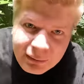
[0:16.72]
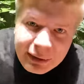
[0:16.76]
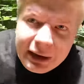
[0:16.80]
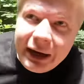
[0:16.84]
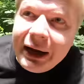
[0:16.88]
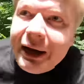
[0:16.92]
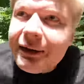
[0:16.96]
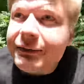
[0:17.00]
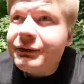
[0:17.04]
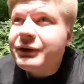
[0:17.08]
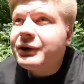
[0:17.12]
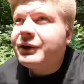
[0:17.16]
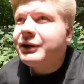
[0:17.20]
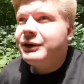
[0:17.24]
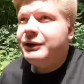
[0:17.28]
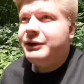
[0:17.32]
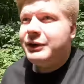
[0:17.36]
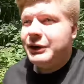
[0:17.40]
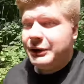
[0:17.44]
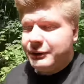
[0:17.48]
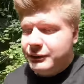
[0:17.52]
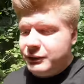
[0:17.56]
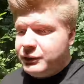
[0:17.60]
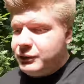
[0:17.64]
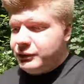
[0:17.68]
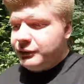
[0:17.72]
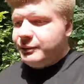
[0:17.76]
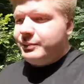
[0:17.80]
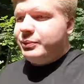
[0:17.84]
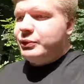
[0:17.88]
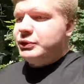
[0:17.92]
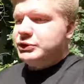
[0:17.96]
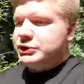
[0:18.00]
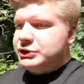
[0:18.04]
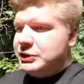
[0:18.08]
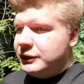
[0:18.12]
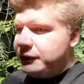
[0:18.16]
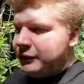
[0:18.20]
Really have to cut down those
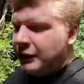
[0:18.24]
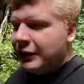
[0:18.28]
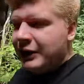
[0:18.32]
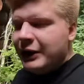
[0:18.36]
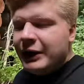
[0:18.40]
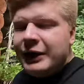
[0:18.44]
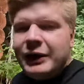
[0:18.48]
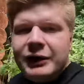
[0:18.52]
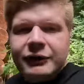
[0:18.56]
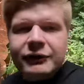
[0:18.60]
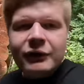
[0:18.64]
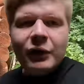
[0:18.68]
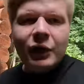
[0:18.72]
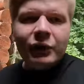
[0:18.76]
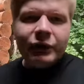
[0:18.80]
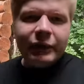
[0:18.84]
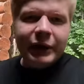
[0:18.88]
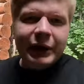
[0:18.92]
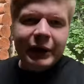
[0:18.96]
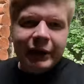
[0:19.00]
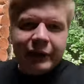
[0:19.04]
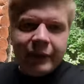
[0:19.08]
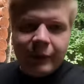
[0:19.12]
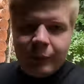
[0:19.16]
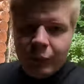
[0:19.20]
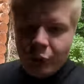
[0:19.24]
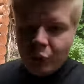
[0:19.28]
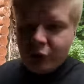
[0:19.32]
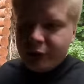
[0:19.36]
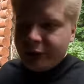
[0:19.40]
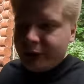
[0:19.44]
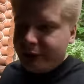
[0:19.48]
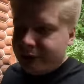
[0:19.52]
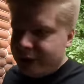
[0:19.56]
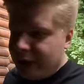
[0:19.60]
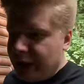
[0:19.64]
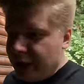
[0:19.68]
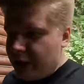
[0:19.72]
bushes. It's not really the
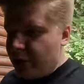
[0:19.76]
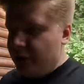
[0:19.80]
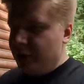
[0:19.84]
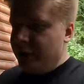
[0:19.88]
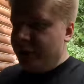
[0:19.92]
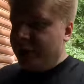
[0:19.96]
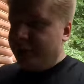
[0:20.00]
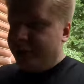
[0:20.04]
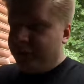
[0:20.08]
morning now,